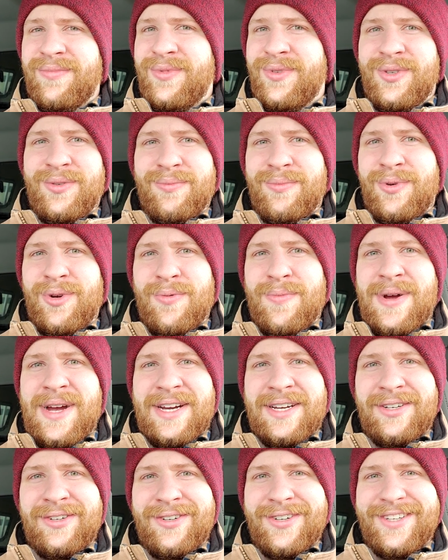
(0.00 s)
You can go
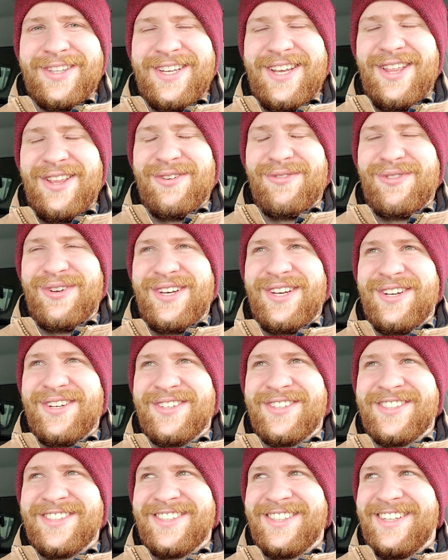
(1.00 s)
back and look at the other
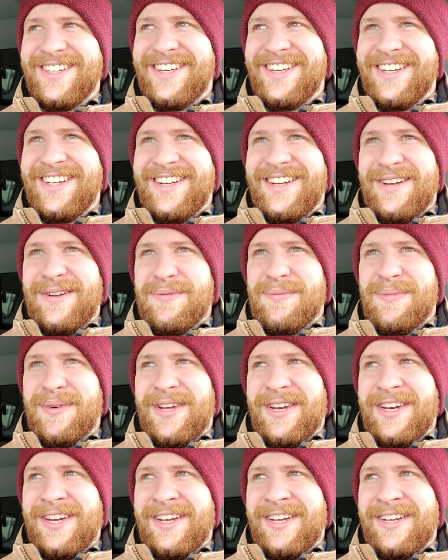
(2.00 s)
videos.
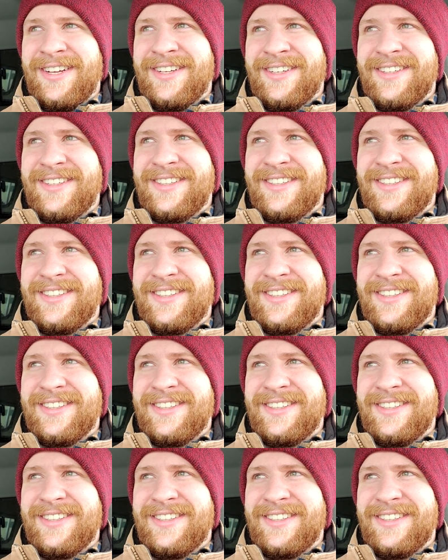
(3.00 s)
But